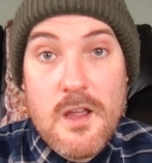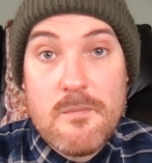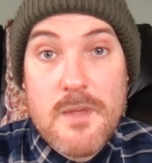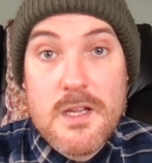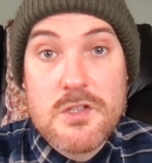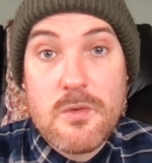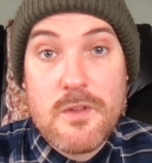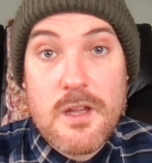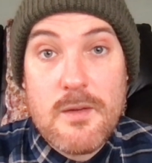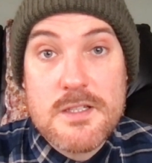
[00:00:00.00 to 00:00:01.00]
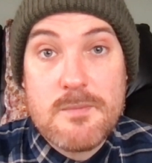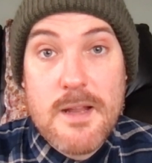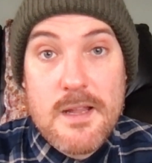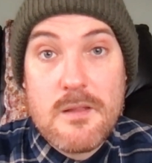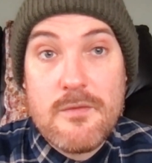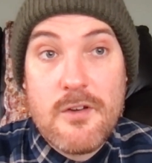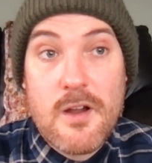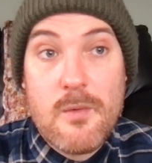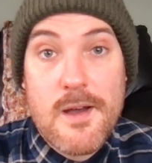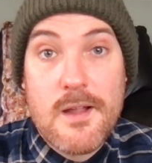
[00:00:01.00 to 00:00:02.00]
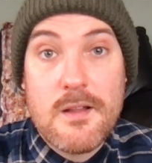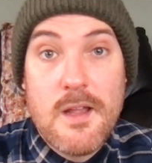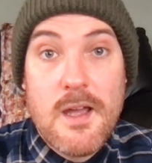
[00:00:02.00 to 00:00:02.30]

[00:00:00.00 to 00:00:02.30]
make sure that you explain them very well,